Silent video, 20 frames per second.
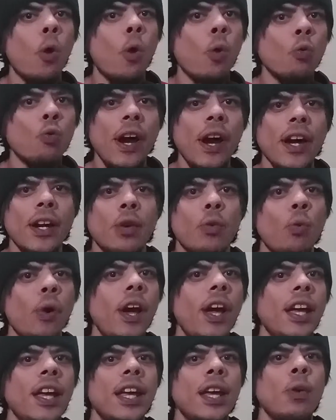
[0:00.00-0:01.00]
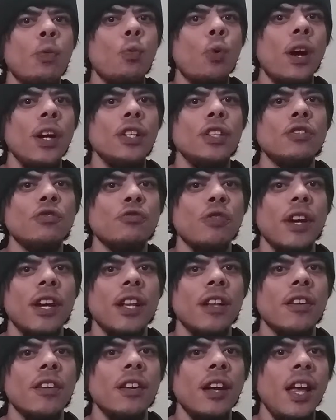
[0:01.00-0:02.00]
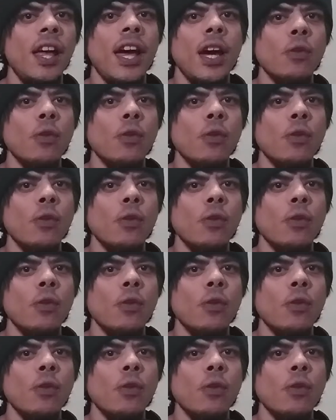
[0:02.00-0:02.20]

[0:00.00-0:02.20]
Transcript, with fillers: right away in one trailer